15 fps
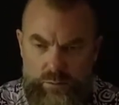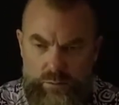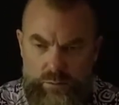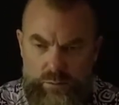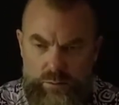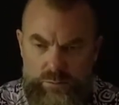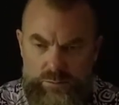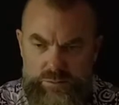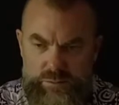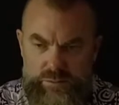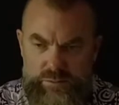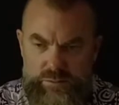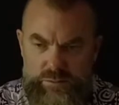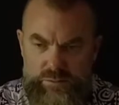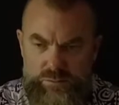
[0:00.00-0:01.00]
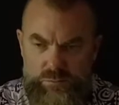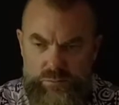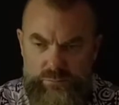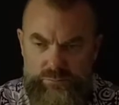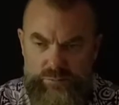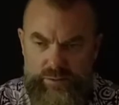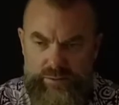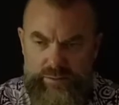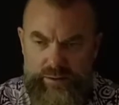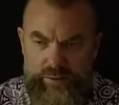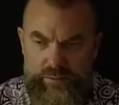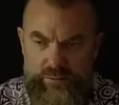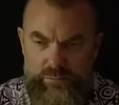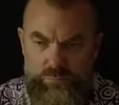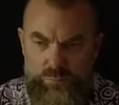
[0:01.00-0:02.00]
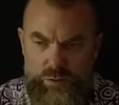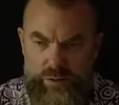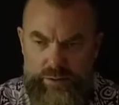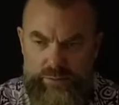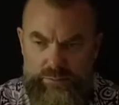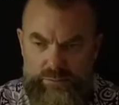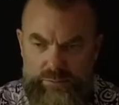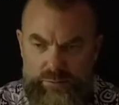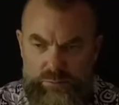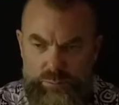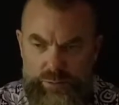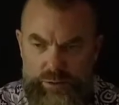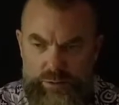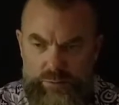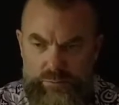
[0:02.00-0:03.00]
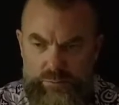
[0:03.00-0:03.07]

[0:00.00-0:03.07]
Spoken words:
and just sort of let that unwind a little bit.